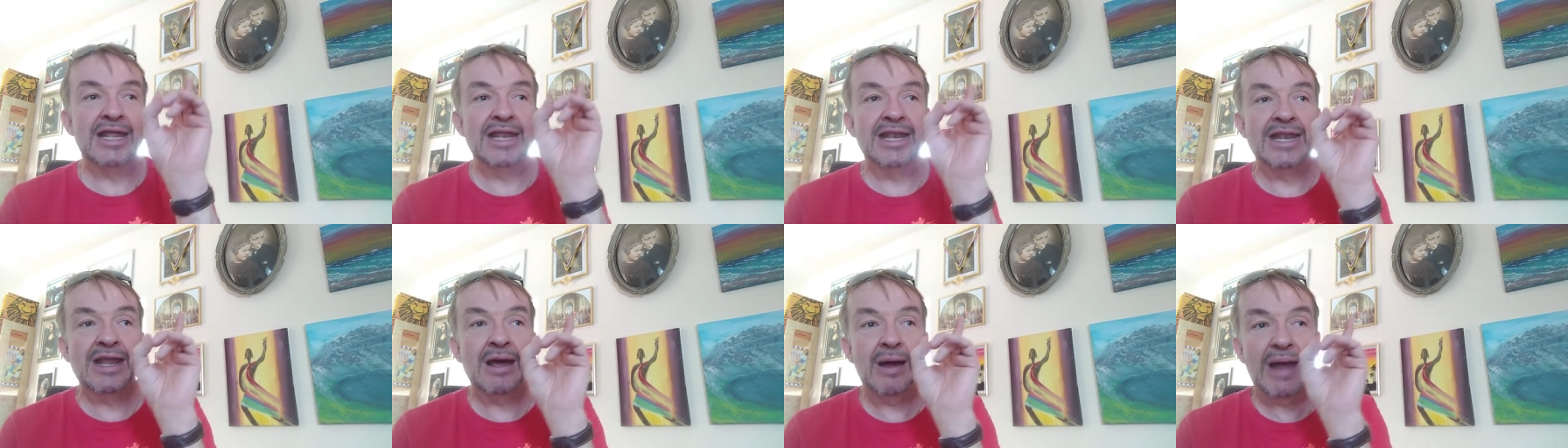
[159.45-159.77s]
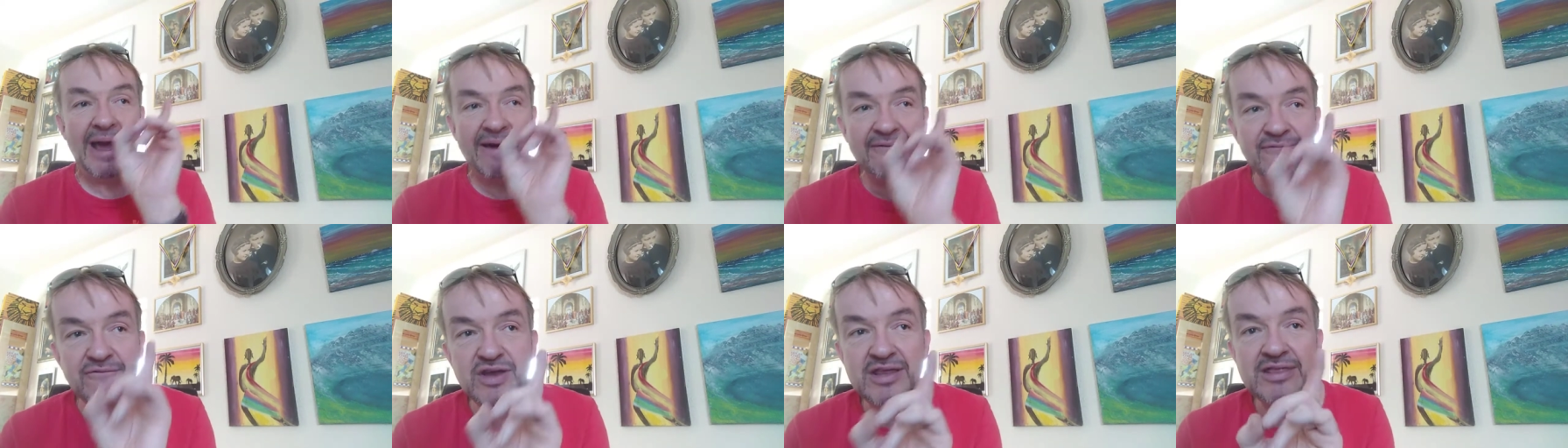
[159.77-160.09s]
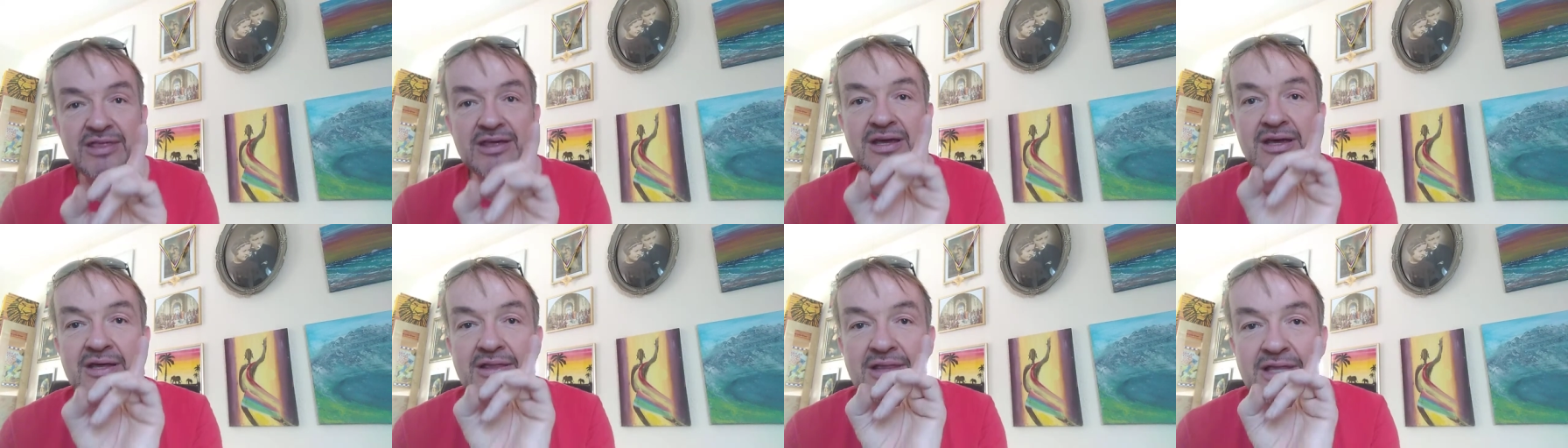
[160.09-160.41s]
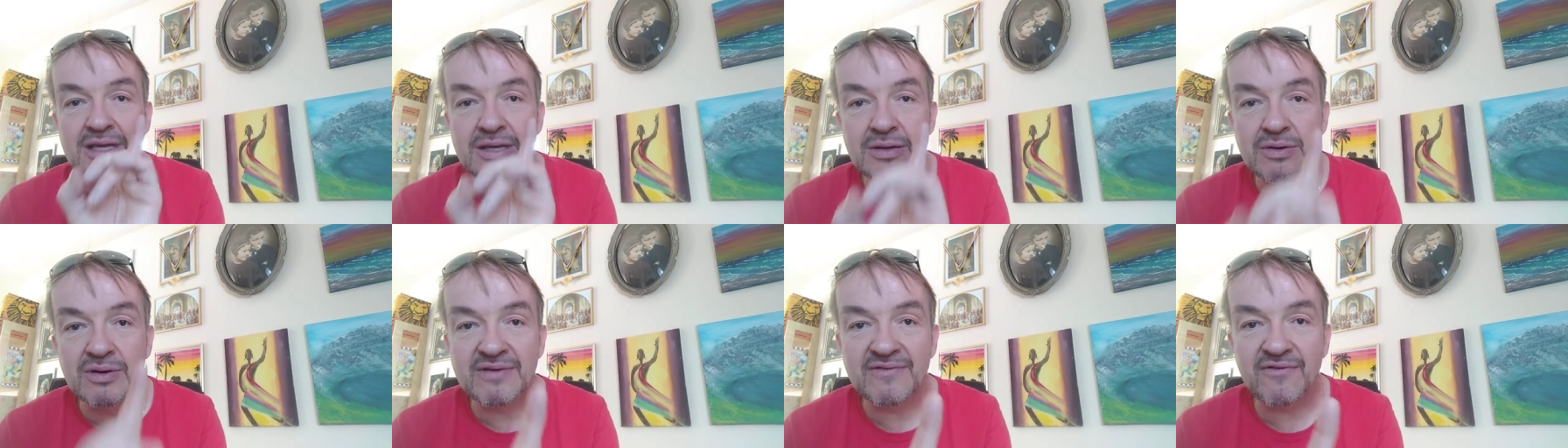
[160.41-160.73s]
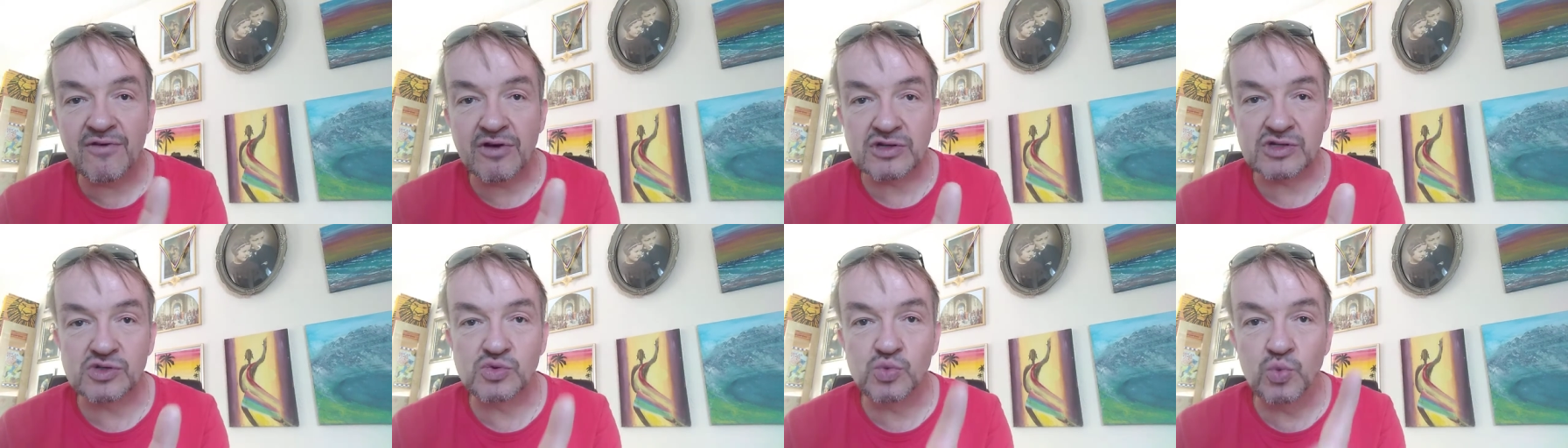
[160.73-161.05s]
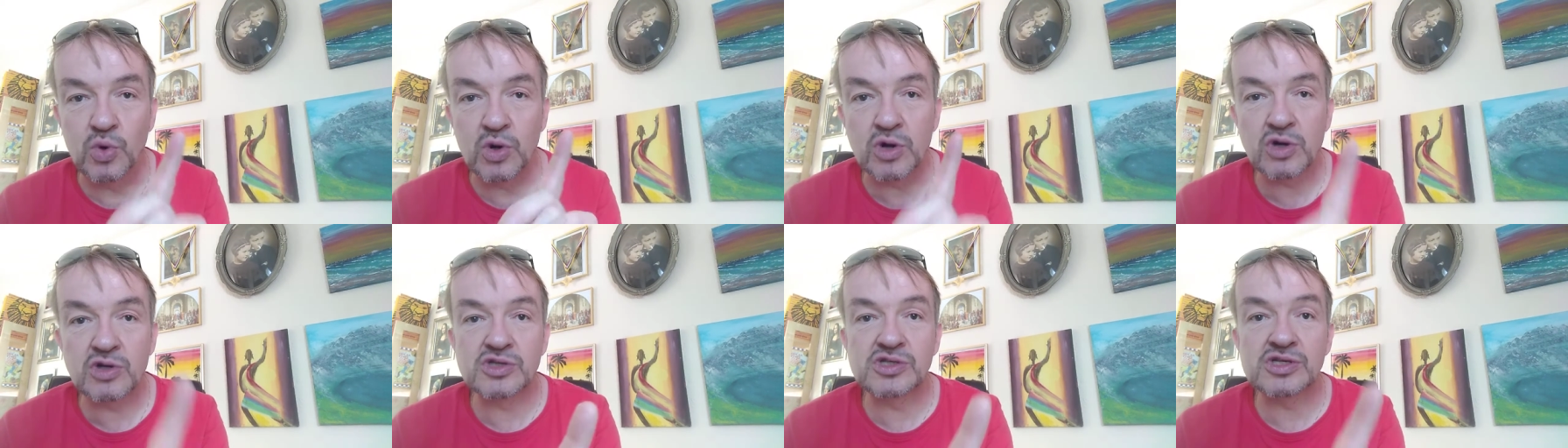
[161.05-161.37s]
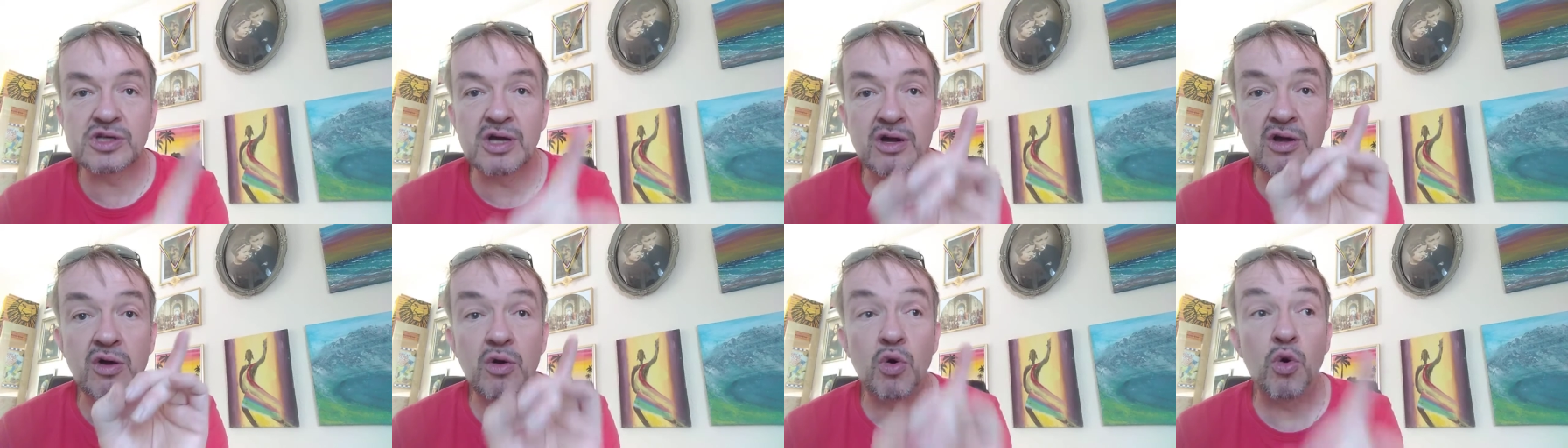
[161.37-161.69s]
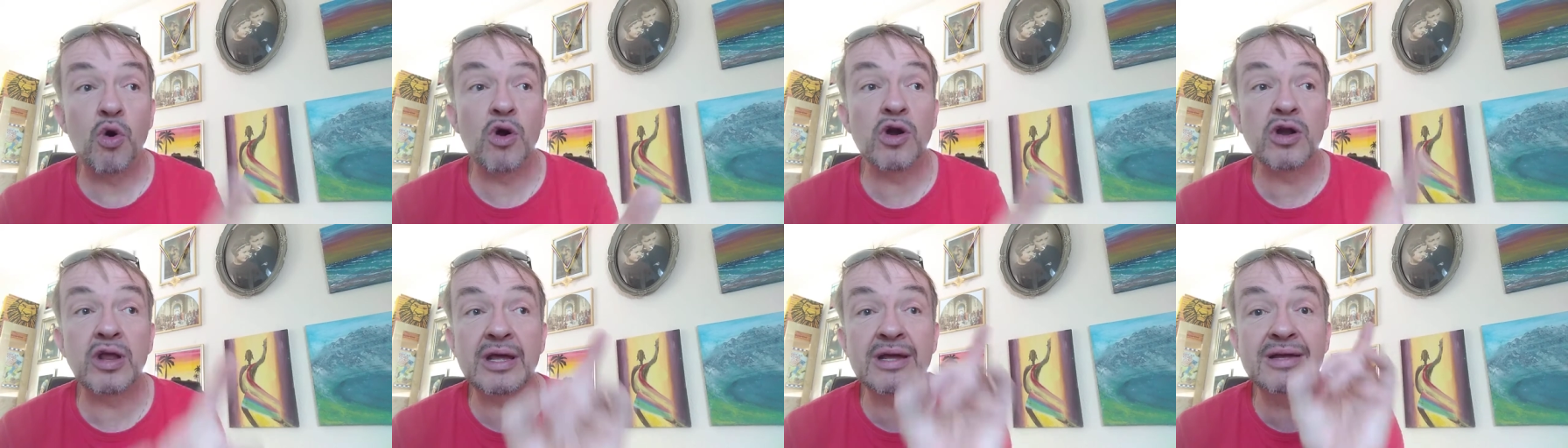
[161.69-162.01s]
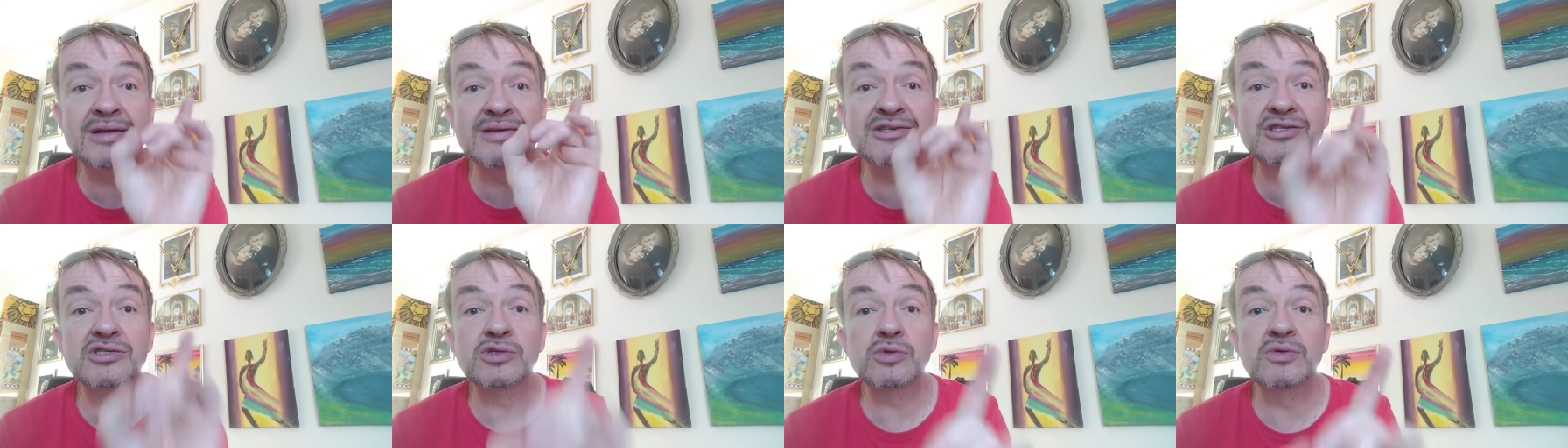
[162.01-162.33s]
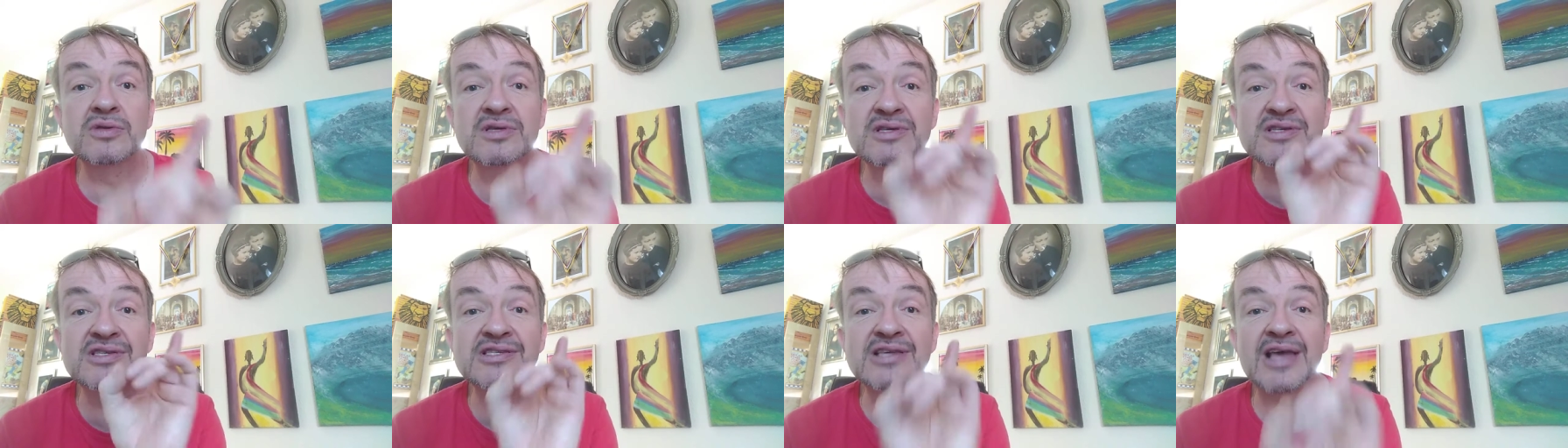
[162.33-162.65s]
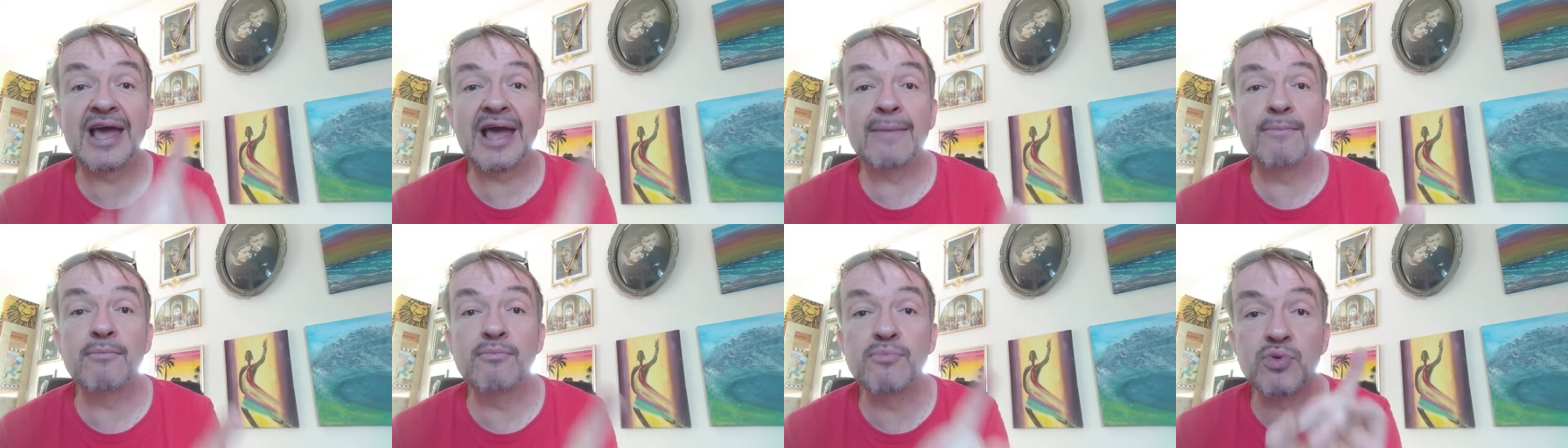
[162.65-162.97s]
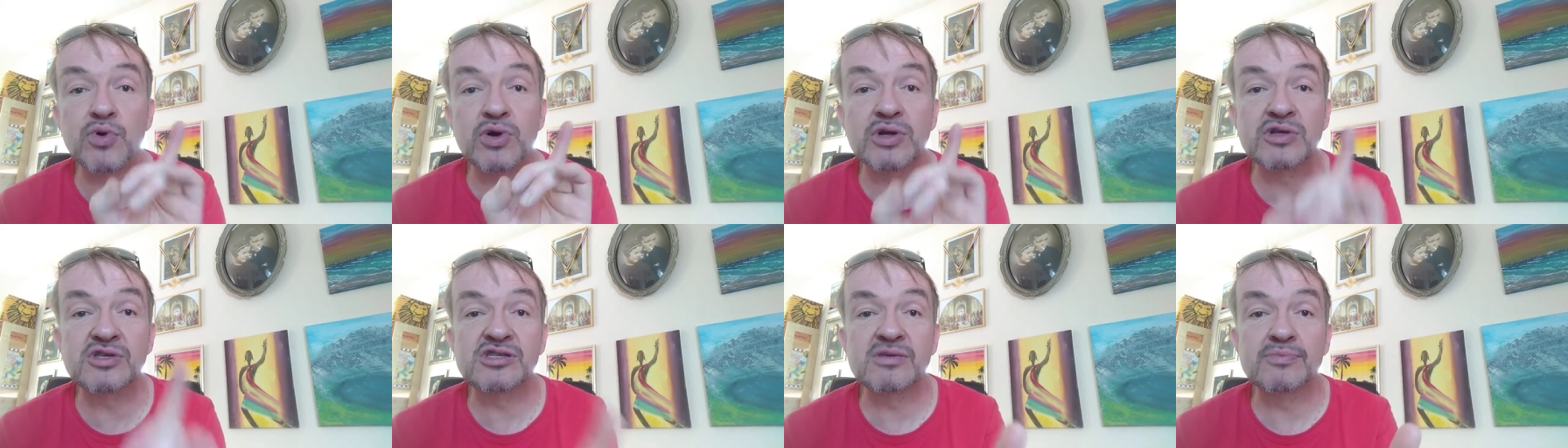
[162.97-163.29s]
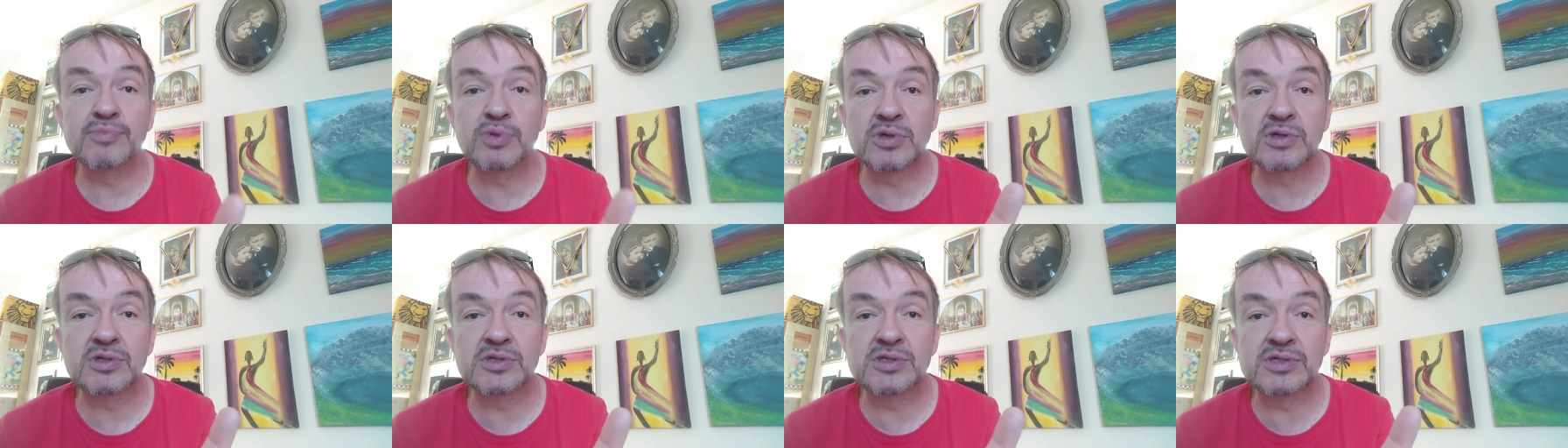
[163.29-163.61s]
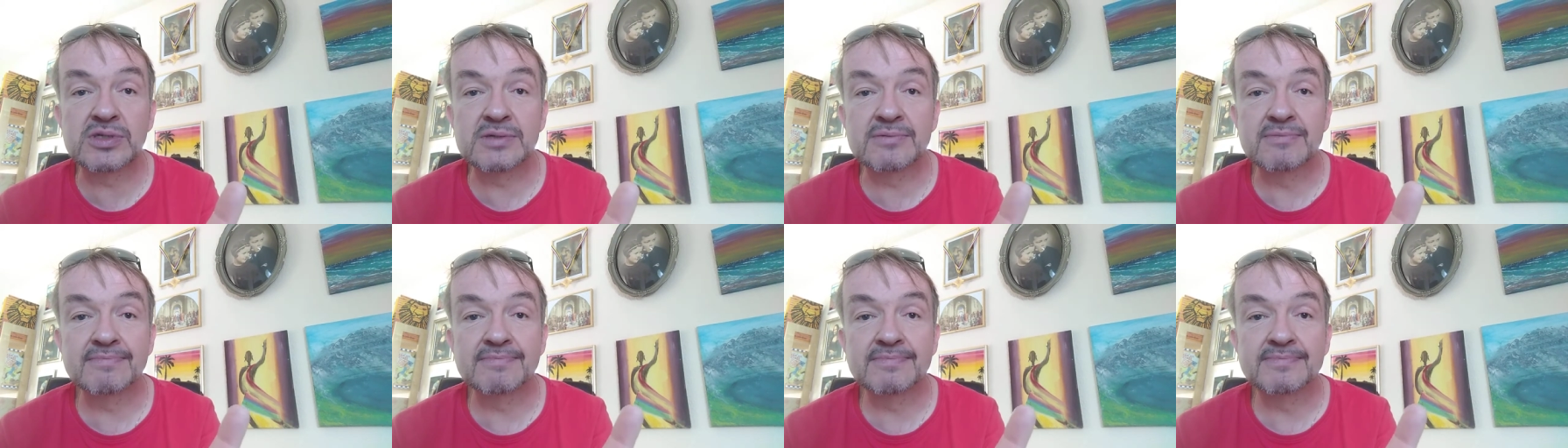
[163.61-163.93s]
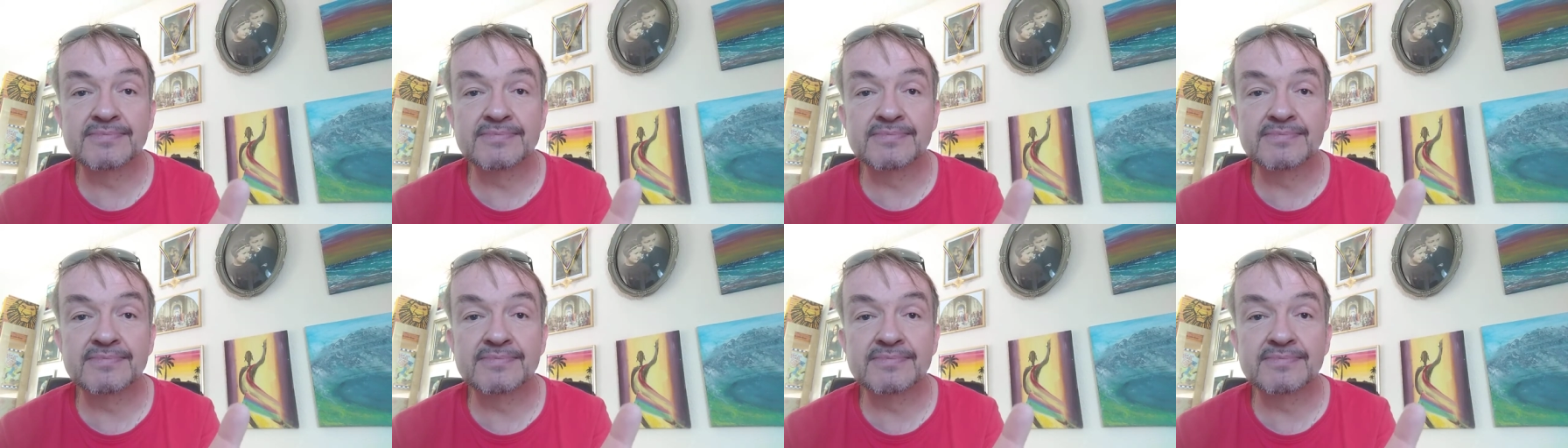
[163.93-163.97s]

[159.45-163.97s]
Now, everything in the universe works according to the same principles.